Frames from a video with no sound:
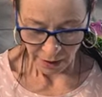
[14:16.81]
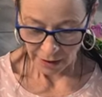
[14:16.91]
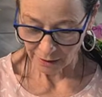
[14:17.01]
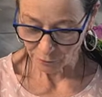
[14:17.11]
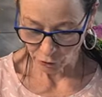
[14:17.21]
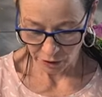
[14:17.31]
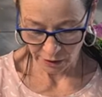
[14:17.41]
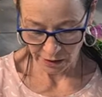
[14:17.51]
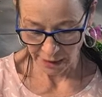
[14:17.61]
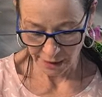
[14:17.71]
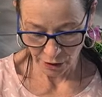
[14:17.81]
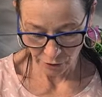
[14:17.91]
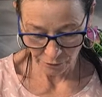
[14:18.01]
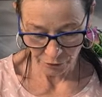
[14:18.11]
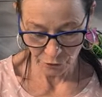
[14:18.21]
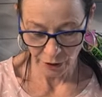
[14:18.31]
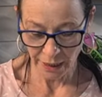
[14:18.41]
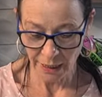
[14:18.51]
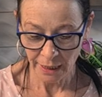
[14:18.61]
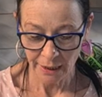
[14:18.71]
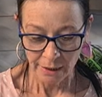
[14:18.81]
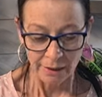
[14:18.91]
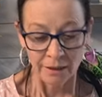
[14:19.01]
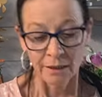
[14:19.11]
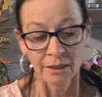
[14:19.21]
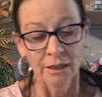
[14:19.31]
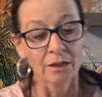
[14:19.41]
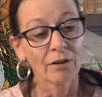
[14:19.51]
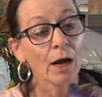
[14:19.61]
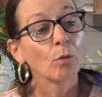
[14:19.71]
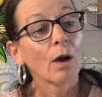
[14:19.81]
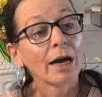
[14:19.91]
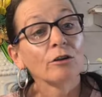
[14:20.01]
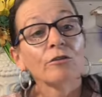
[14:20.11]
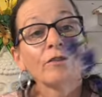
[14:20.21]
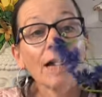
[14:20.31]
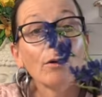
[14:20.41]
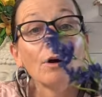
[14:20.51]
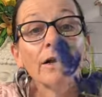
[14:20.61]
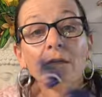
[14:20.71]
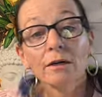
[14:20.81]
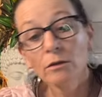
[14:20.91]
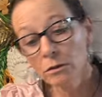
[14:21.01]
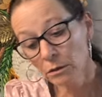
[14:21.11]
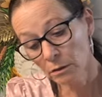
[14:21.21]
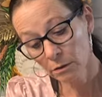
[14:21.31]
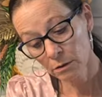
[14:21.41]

And I've just taken off three of our wildflower. Oh,